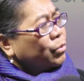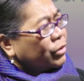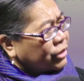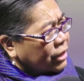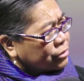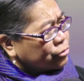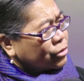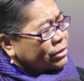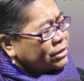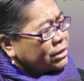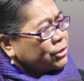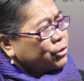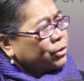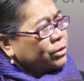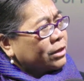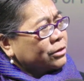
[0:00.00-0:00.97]
within
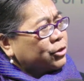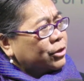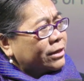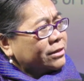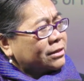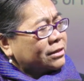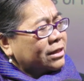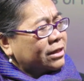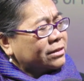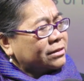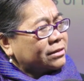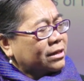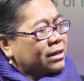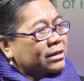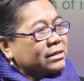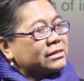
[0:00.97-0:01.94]
transitional
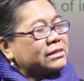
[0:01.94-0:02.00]
justice,